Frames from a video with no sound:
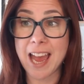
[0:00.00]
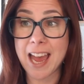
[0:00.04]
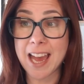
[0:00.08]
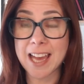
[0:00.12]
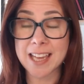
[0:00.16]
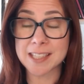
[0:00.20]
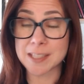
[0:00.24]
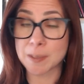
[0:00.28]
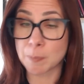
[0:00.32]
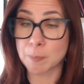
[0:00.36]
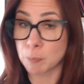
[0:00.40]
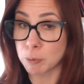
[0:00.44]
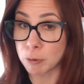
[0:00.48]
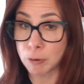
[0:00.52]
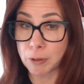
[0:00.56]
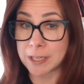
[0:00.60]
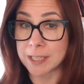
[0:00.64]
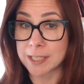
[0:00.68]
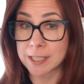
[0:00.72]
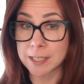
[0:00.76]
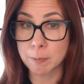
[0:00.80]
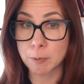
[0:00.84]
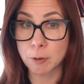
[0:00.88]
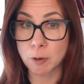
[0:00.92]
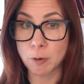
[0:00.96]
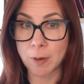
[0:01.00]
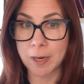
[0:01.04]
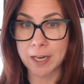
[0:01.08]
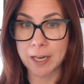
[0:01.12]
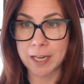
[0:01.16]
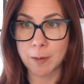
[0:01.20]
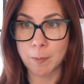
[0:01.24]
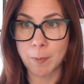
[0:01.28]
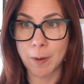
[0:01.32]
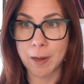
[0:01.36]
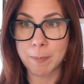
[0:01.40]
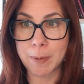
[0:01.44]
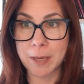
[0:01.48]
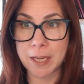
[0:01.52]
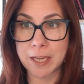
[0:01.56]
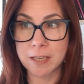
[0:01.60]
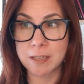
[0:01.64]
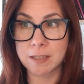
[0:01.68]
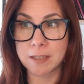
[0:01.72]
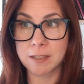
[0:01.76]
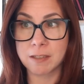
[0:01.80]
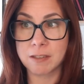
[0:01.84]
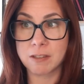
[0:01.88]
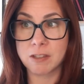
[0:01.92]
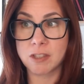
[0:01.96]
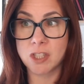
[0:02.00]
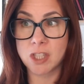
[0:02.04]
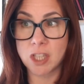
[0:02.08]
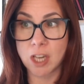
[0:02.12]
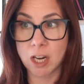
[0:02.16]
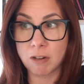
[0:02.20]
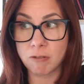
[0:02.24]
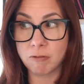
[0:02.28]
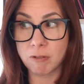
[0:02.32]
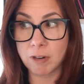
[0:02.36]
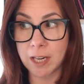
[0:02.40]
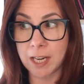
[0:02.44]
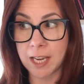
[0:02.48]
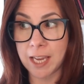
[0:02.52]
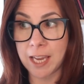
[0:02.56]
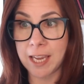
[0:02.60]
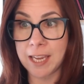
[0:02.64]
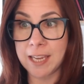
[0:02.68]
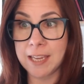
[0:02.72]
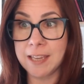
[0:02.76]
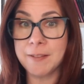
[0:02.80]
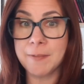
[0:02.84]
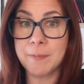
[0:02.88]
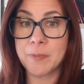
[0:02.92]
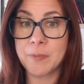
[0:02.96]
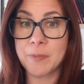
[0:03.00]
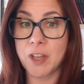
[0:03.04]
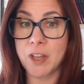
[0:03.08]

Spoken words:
as a principle anyway, because generally